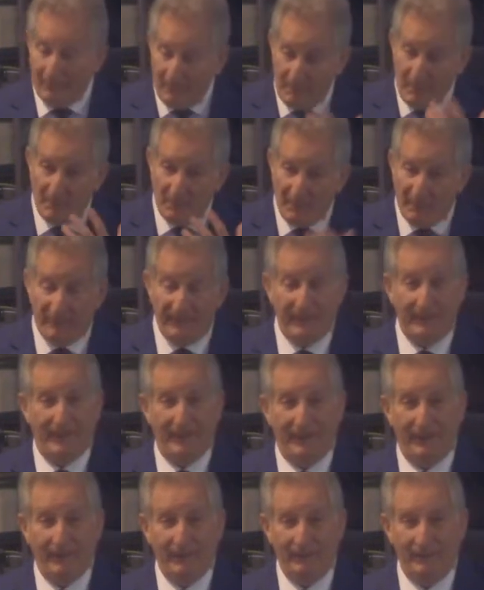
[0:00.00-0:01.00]
remember
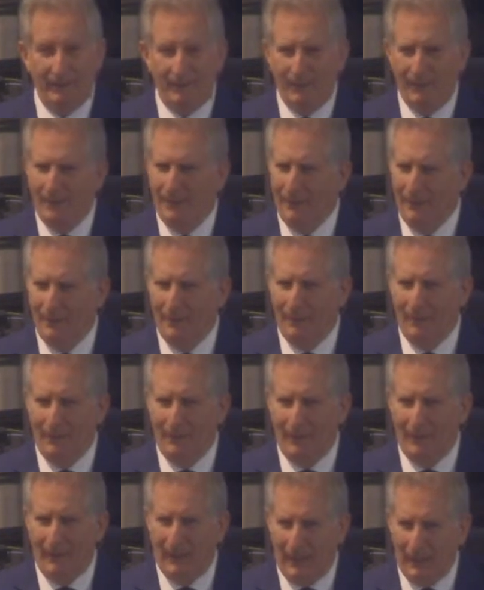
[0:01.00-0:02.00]
thinking,
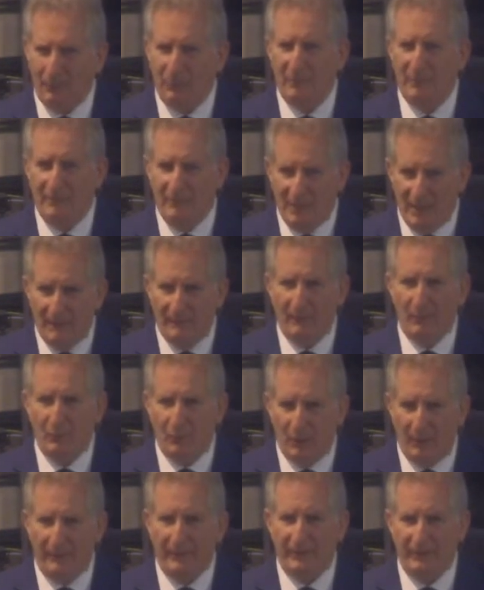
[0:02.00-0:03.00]
I will never
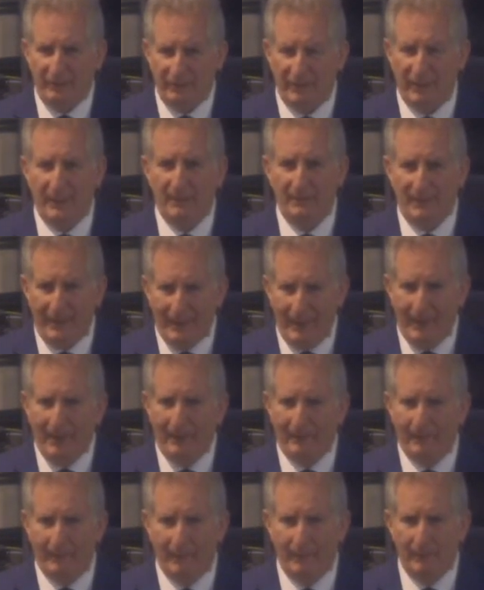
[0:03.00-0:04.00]
look the same
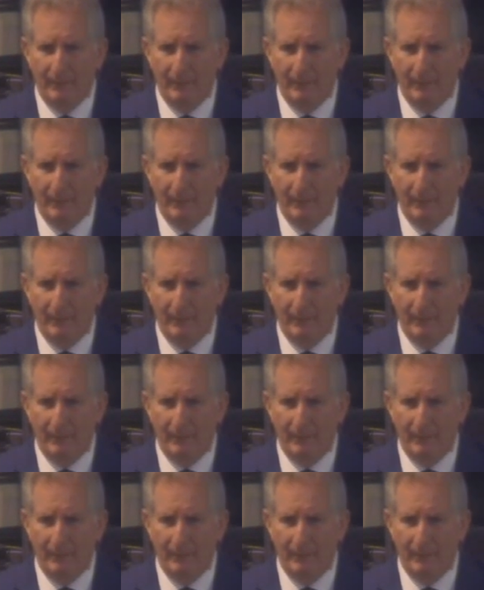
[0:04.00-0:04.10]
again.